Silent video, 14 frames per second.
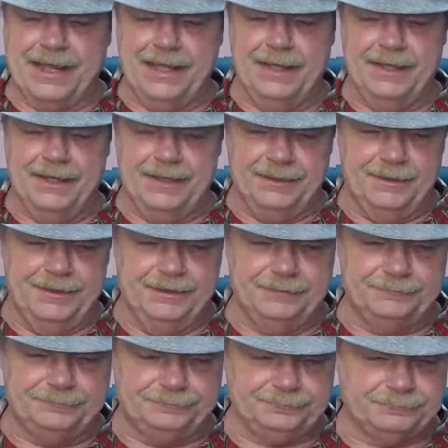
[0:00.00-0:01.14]
And
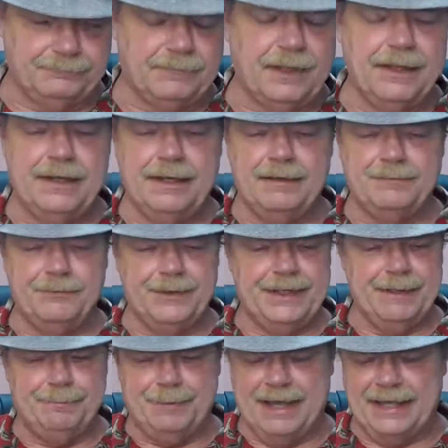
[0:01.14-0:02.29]
if we
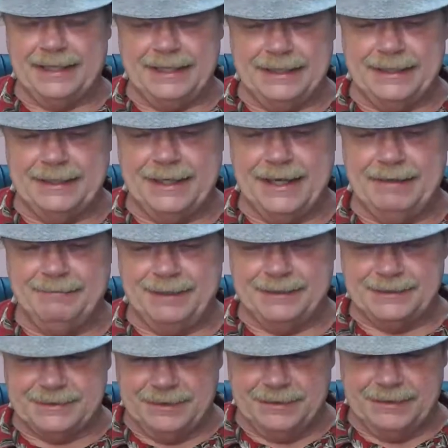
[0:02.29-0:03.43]
get back into diving
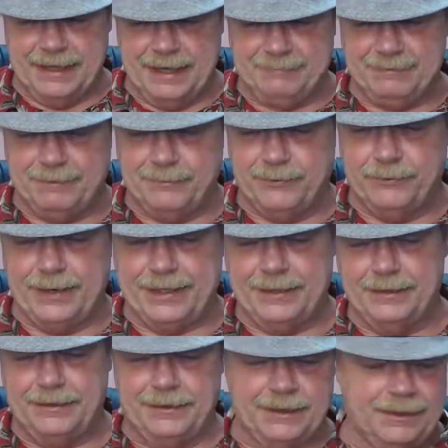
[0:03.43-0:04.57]
and start diving more
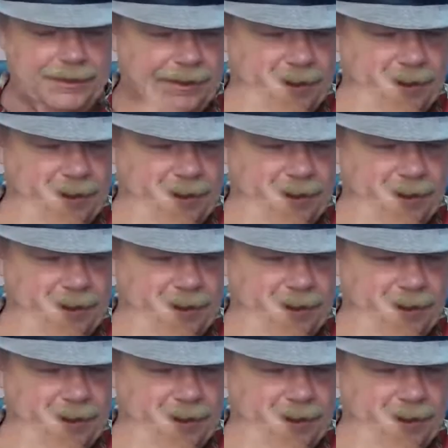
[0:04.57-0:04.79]
regularly,